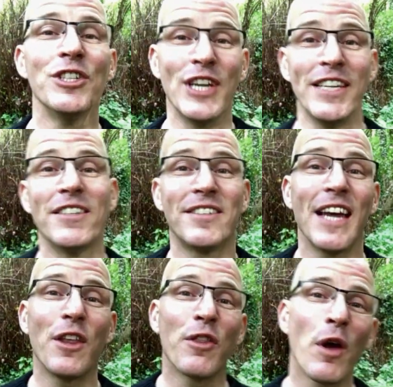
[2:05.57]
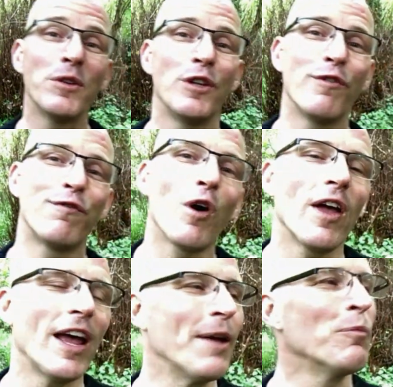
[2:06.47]
Jesus said that those who
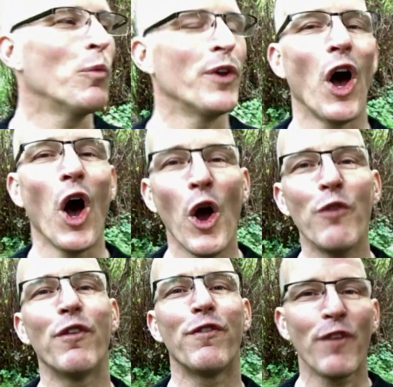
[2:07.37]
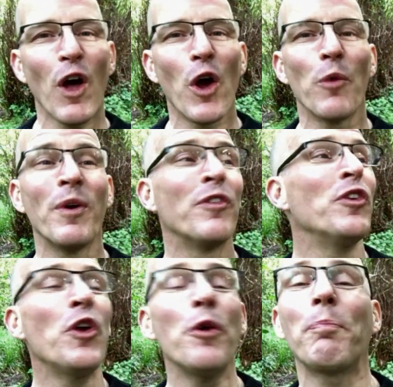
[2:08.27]
follow him would overflow with
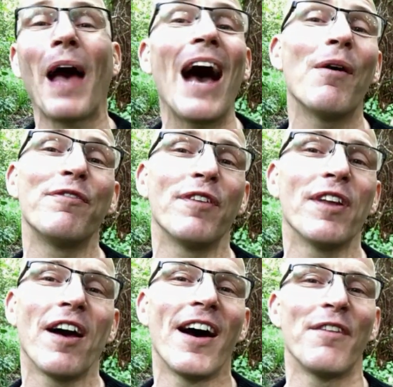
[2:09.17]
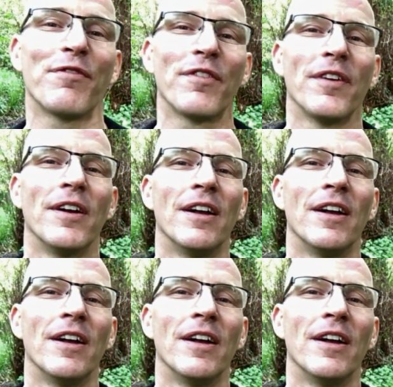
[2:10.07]
new power for life.